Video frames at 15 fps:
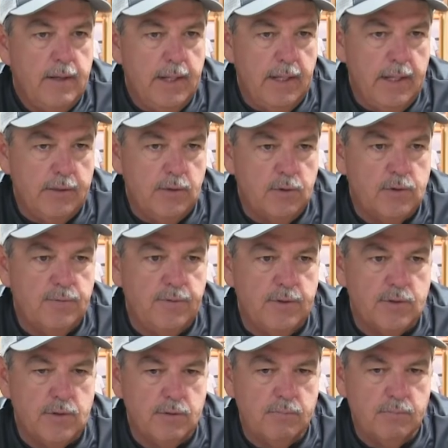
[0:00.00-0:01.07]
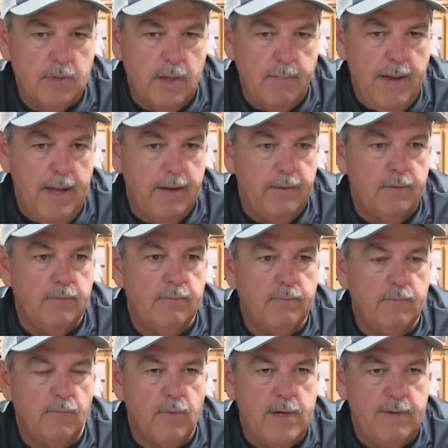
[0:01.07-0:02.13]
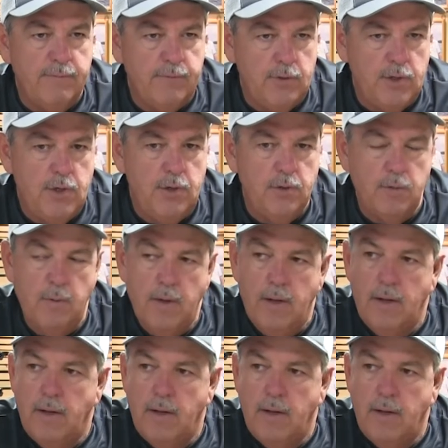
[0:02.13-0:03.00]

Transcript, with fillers: and let those fish come out of the reef to you